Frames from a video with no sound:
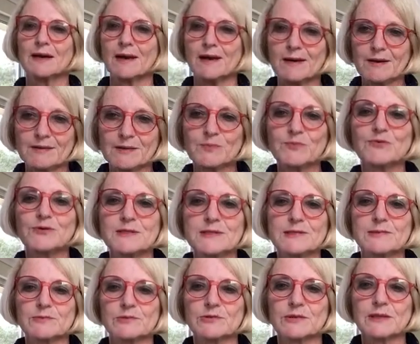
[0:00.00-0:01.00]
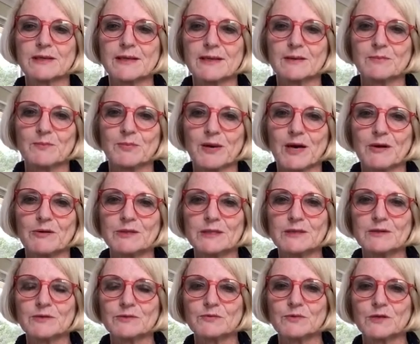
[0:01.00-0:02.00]
how the principal can empower
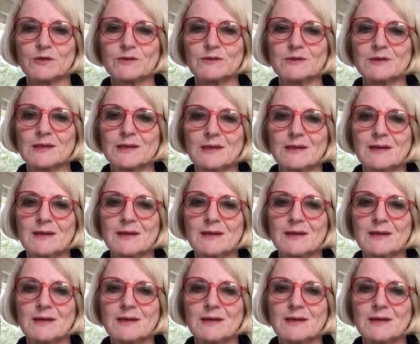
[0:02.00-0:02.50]
your role,